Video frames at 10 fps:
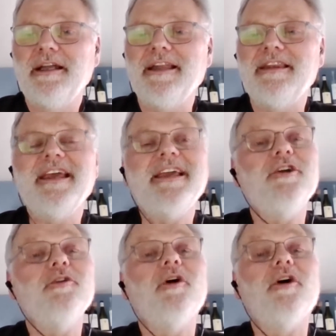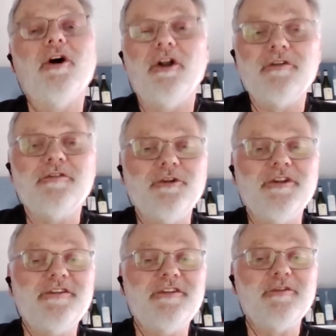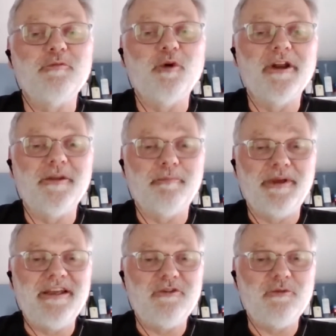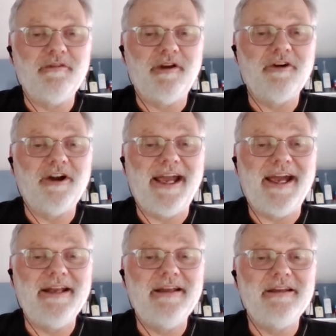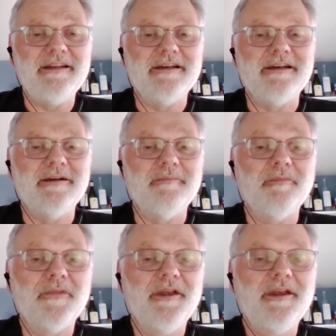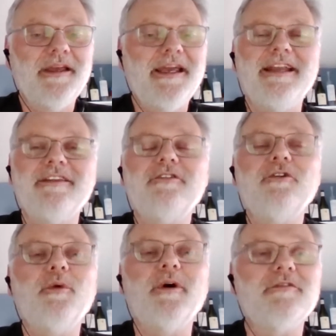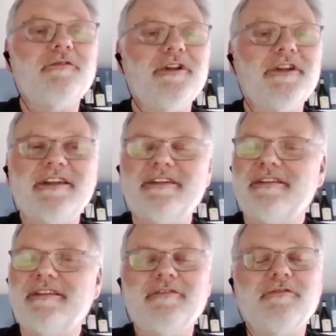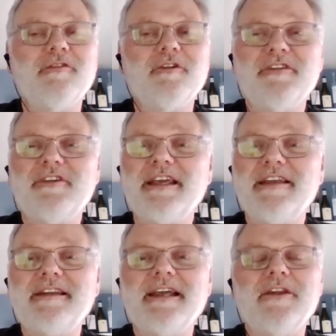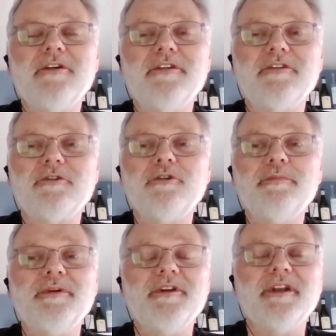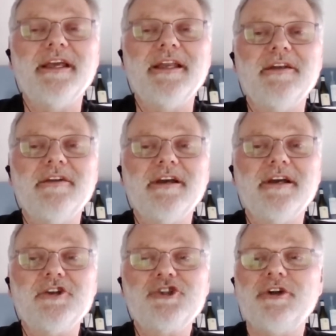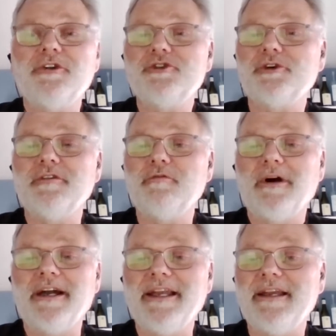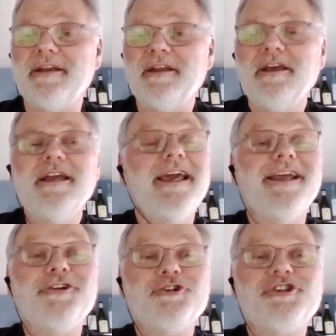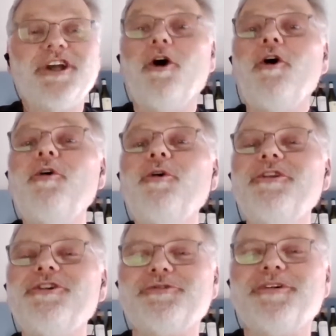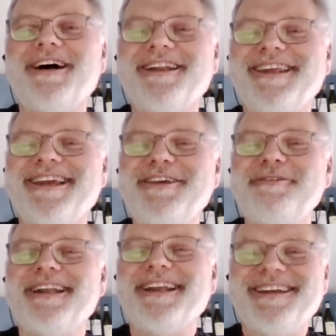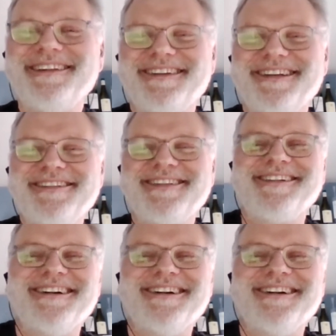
and thank you, all of you. This is one of the biggest we've ever had. Um, and it's so wonderful, as I say, for us to get together as a group and, and uh, share the joy of wine and, and to share. Oh, the draw. Thank you, Anais. I just